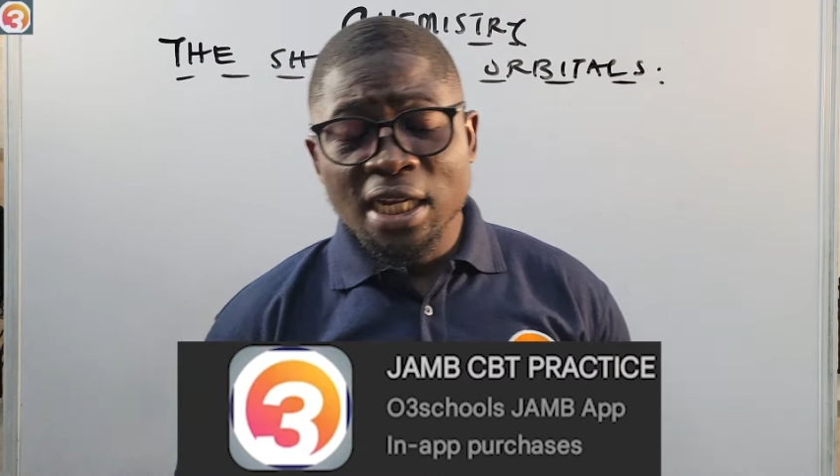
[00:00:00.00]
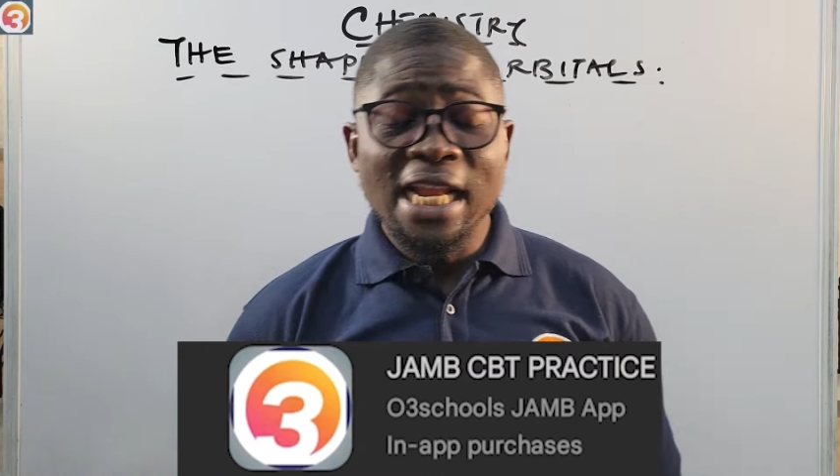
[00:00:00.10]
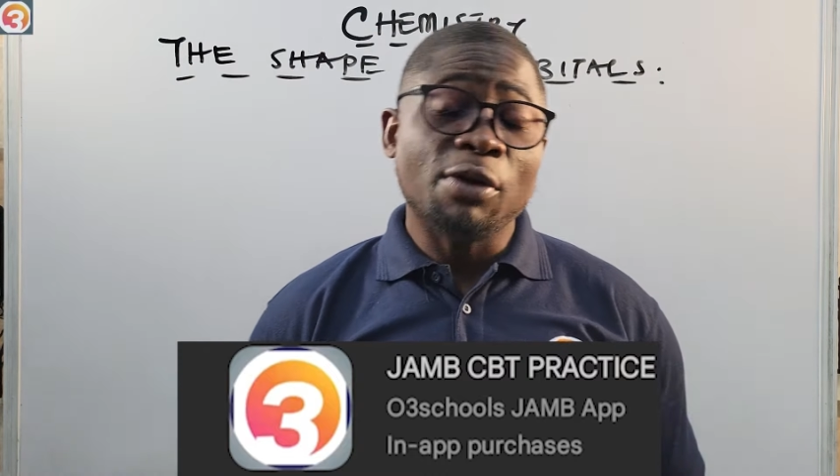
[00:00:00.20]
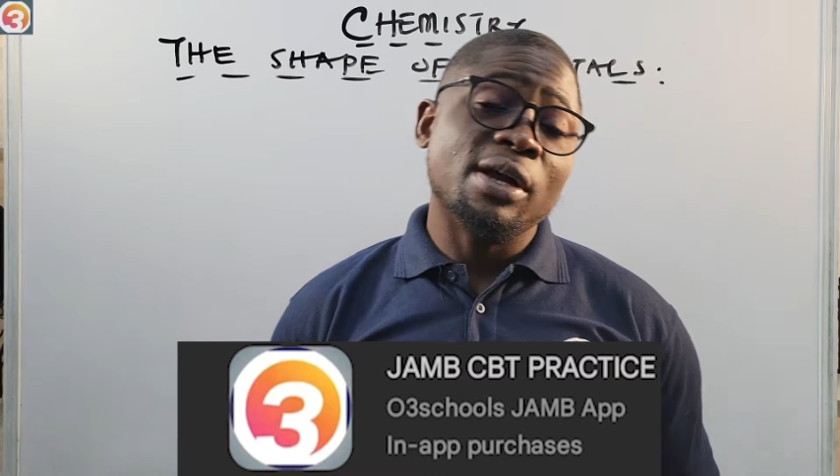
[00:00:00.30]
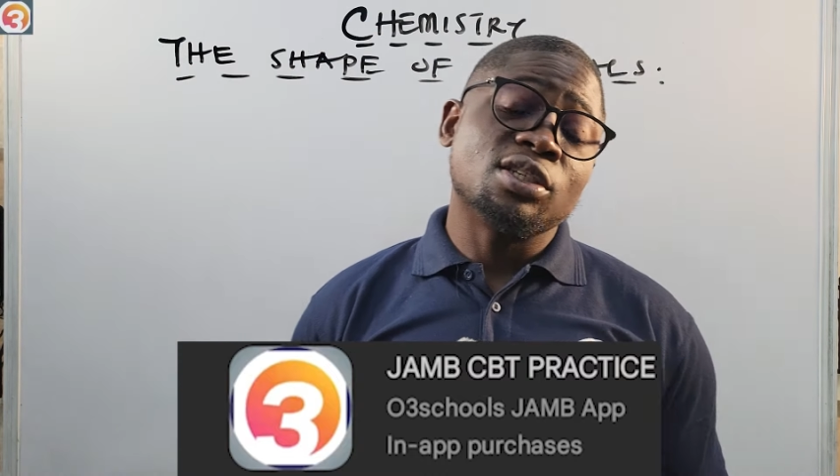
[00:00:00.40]

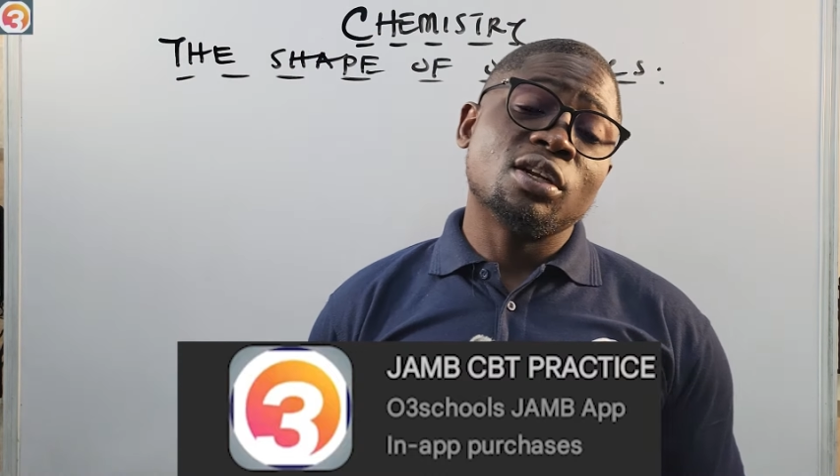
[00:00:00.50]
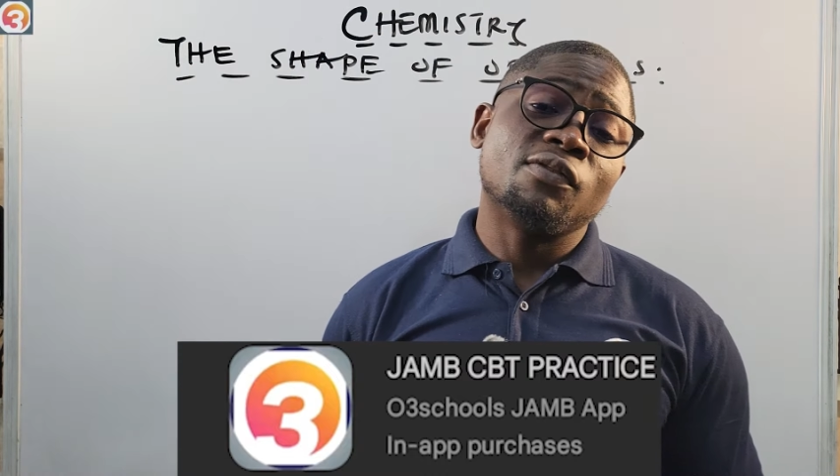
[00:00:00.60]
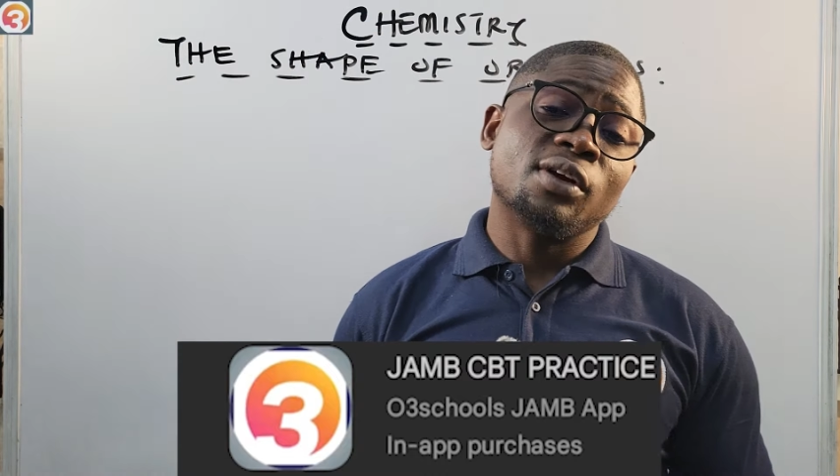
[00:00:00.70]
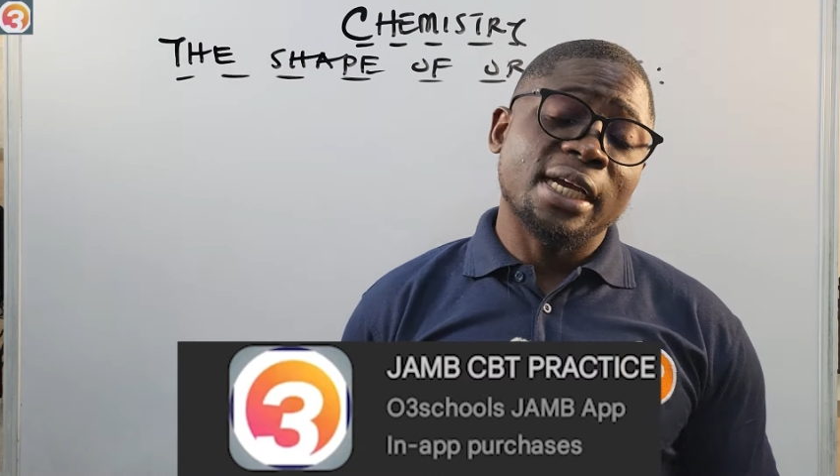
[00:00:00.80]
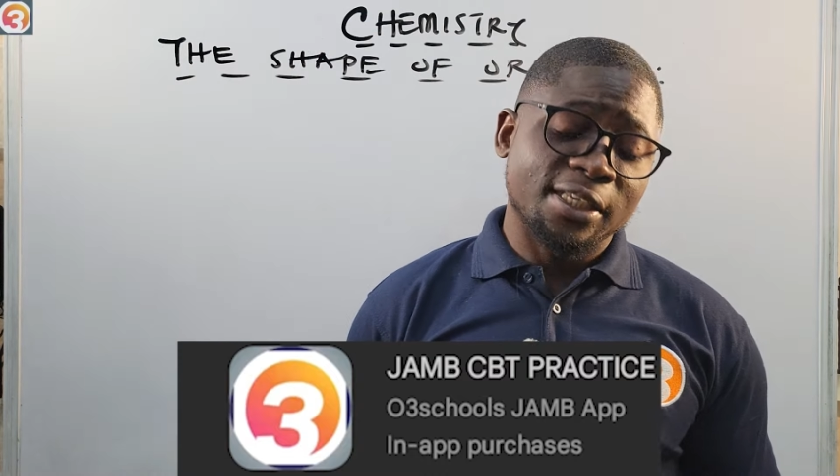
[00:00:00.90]
Likewise, do not
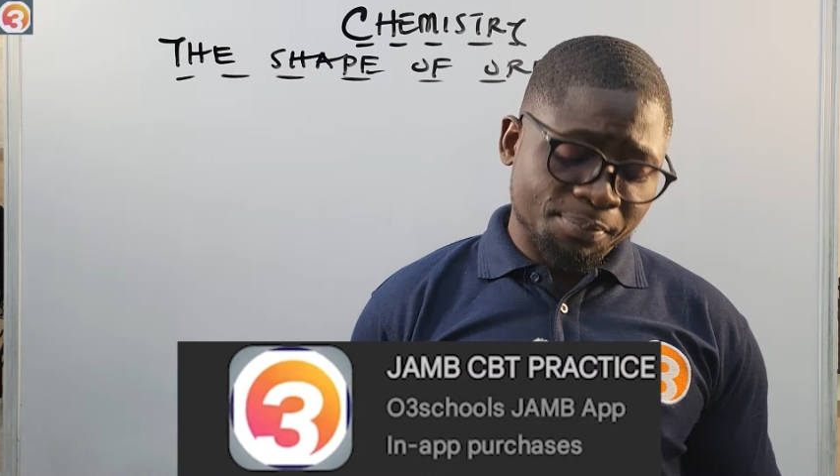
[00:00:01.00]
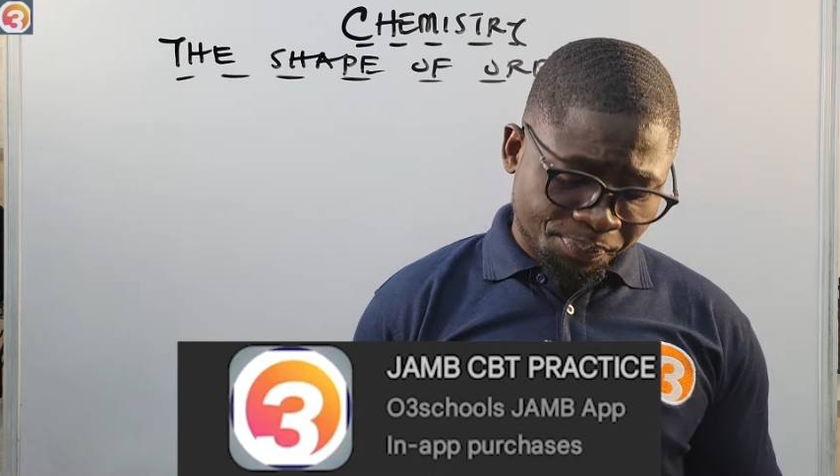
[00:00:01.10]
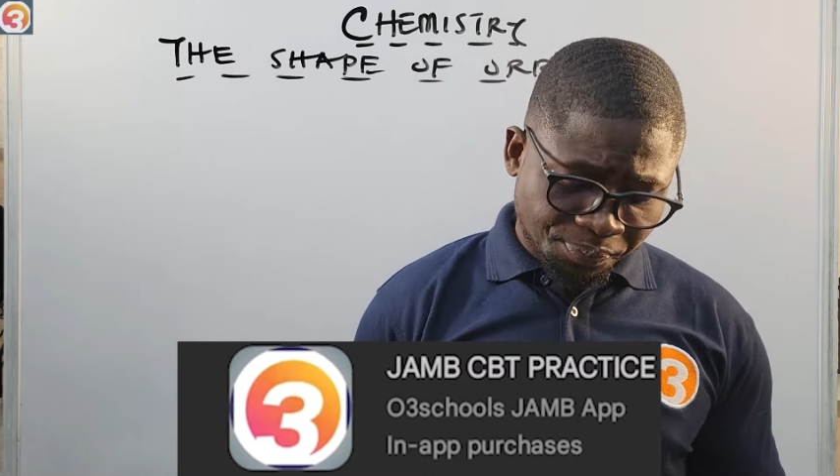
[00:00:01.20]
forget